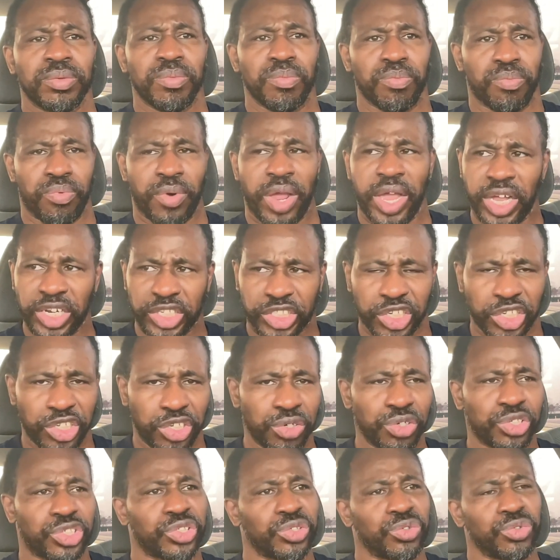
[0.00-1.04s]
Bring it to
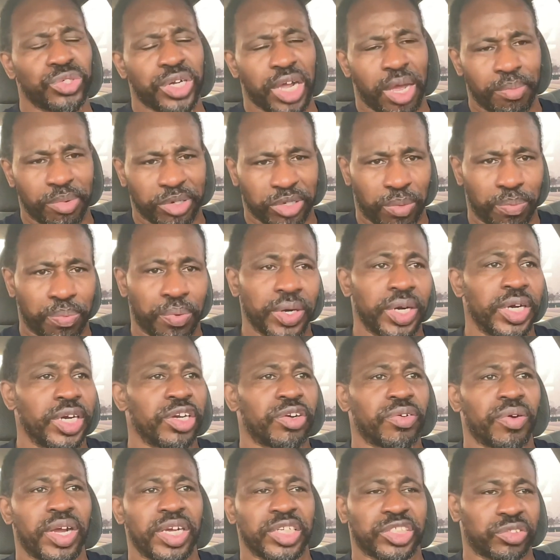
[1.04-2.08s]
YouTube, that means I'm putting it in the
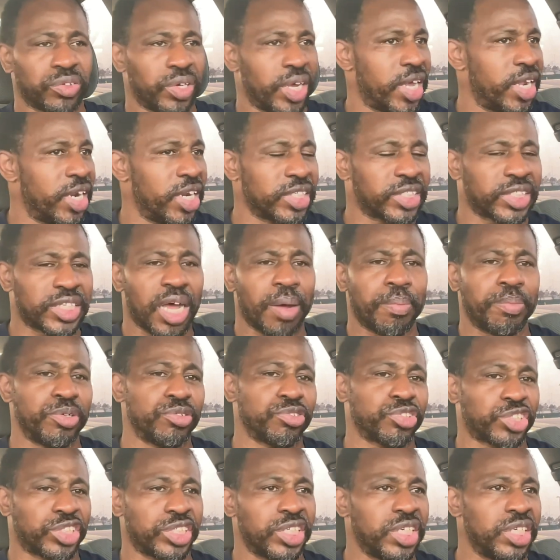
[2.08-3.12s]
grave. So any topic
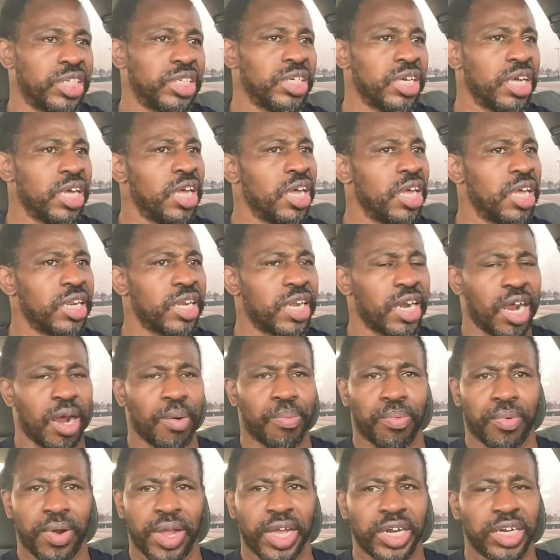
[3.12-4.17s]
you see that I
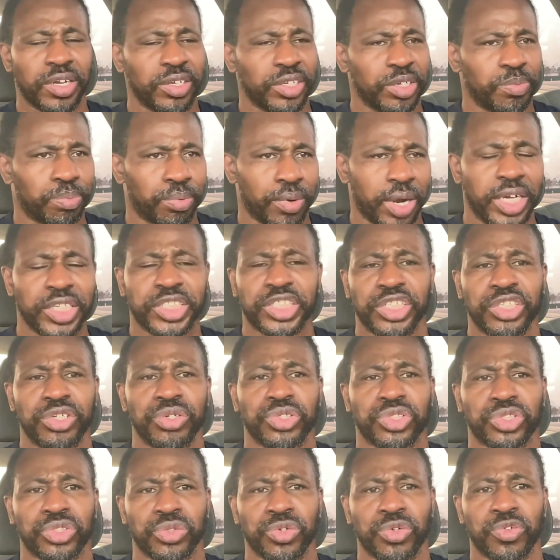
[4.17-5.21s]
bring to
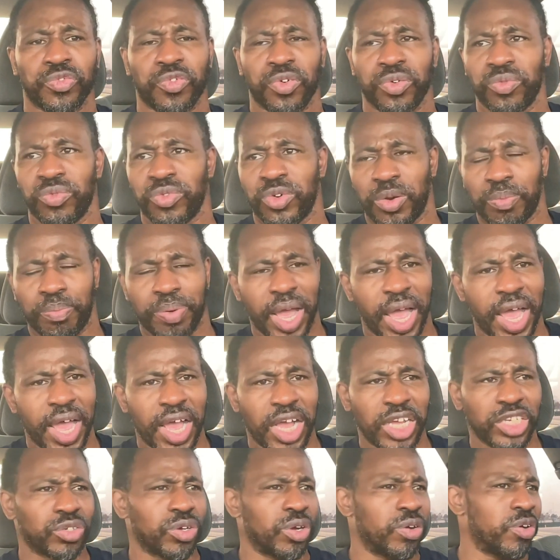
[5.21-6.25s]
YouTube from the
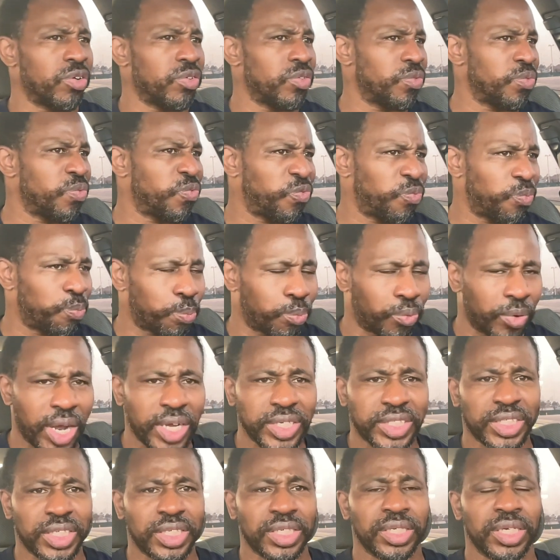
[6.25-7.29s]
past or
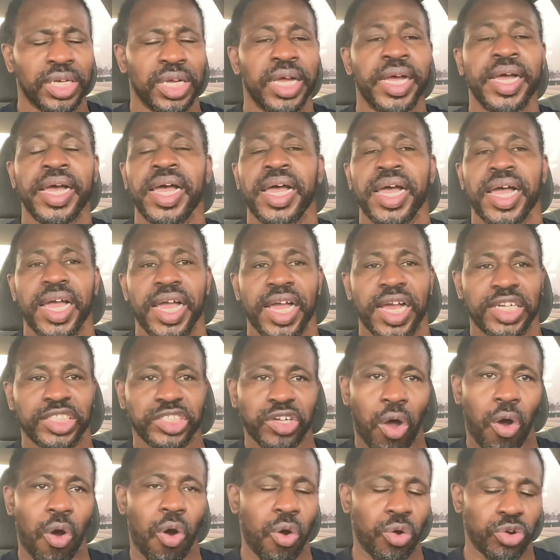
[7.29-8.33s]
present, it's
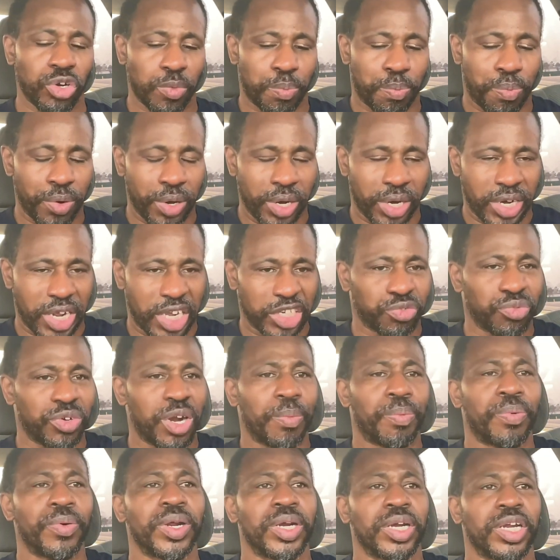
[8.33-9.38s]
all to put in. That's when I
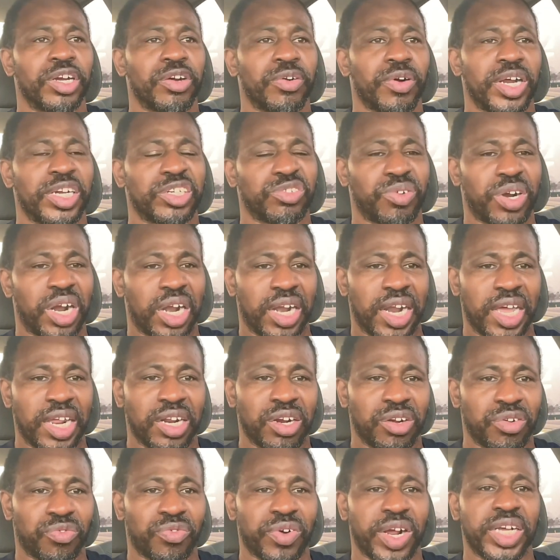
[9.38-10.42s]
put in the grass, when I laid
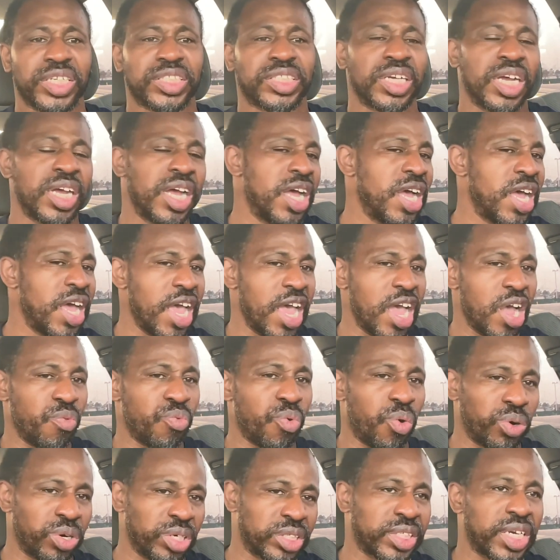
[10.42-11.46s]
it to rest, and
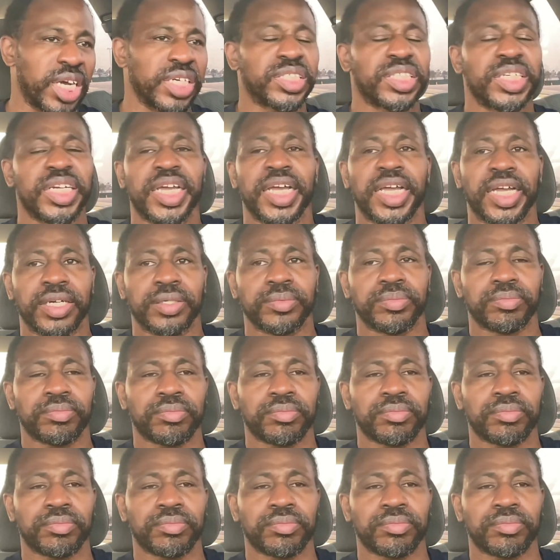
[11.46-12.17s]
won't discuss it again.